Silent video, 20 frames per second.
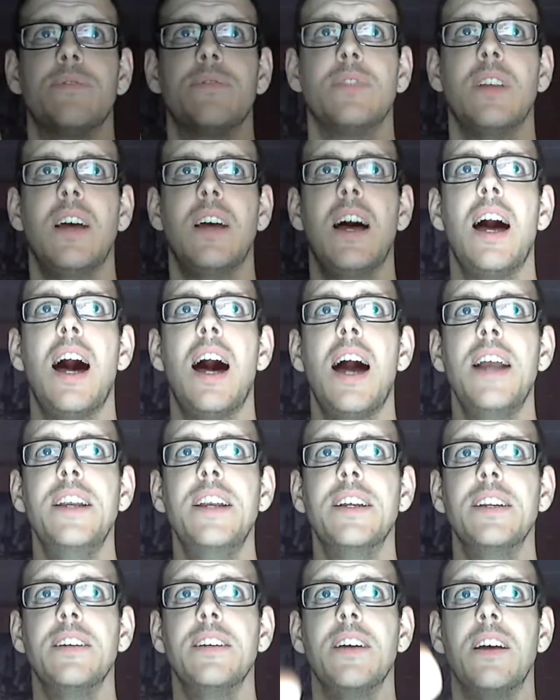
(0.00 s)
hide
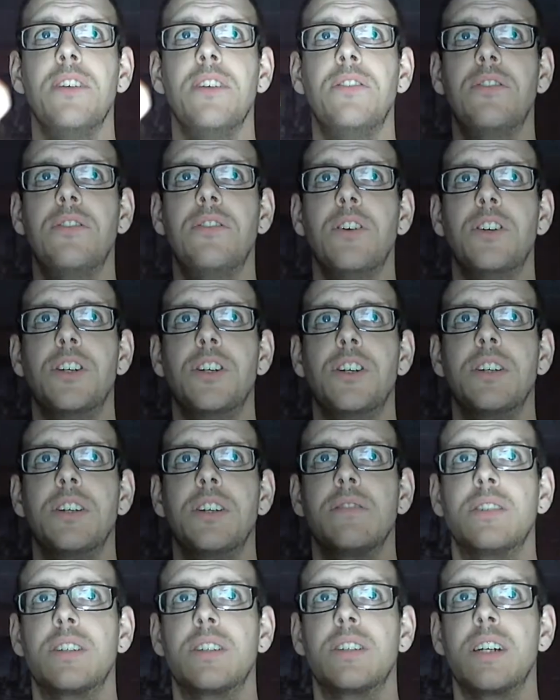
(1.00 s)
it as such,
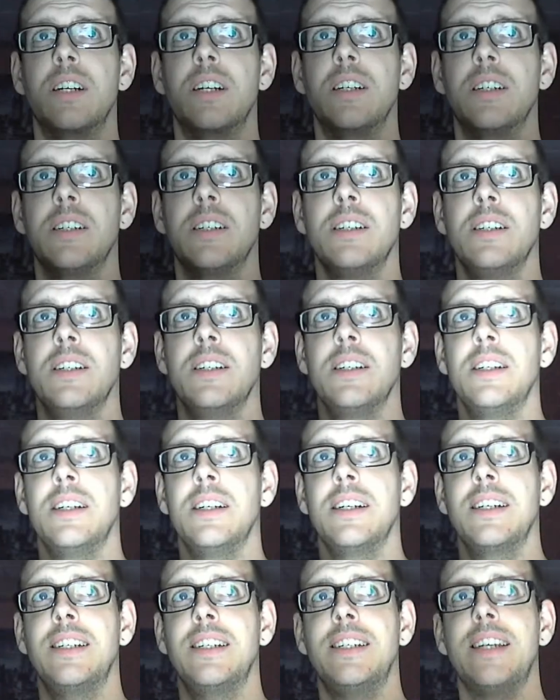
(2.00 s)
just kind of
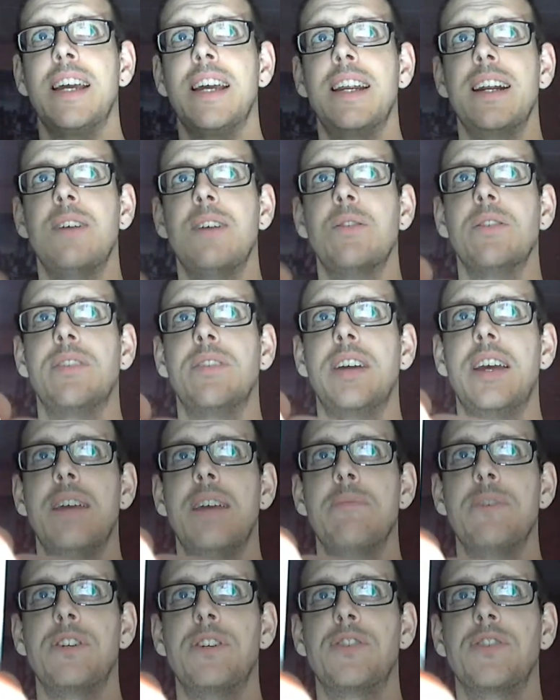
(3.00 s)
get it out of the
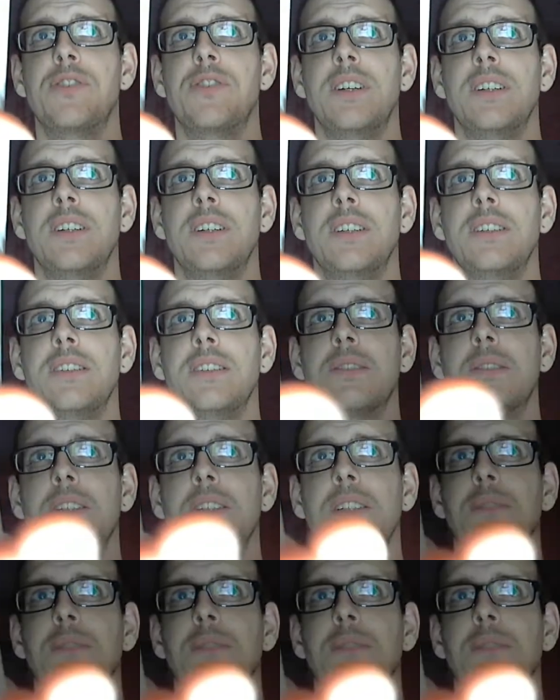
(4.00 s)
imagery so you can